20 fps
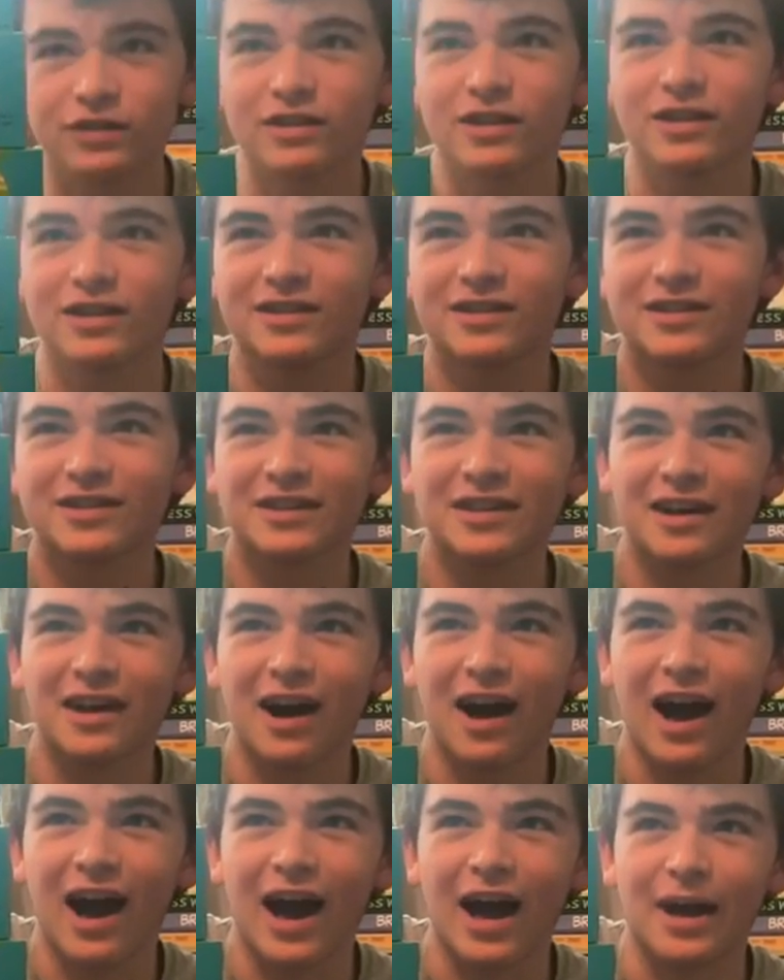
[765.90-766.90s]
to the
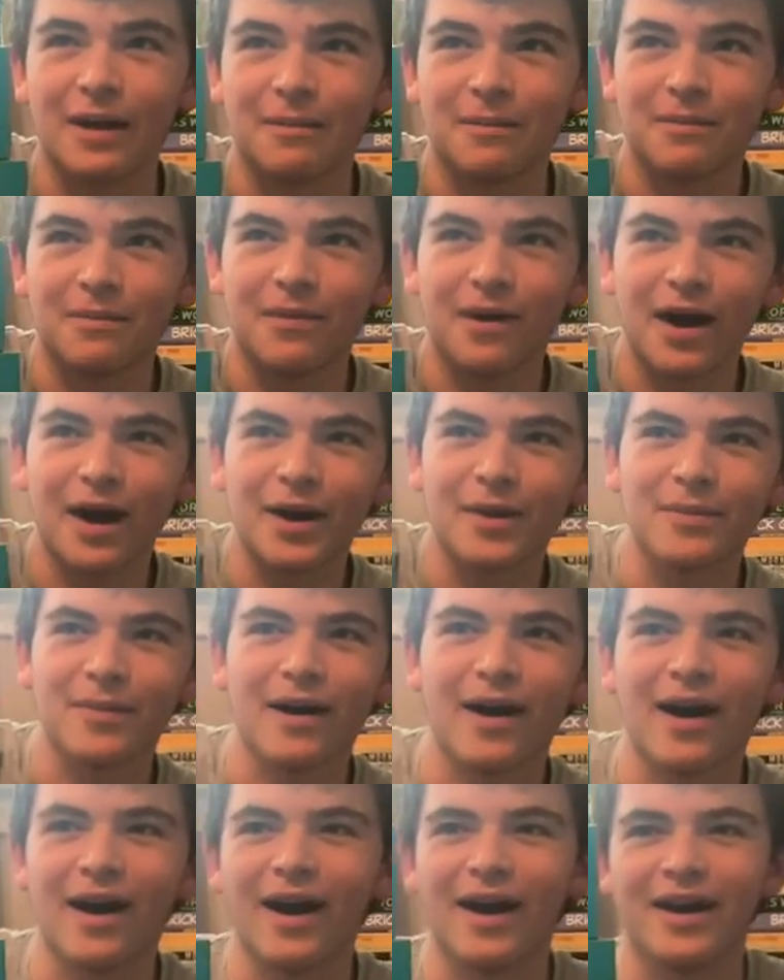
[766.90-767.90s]
sky.
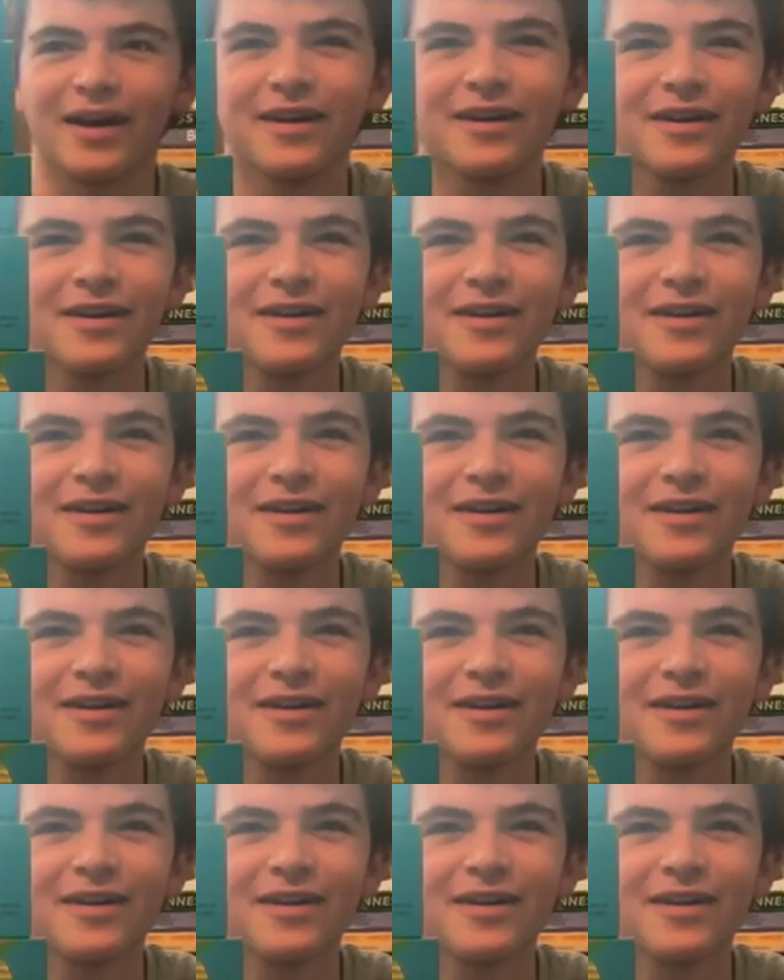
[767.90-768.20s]
Bye-bye.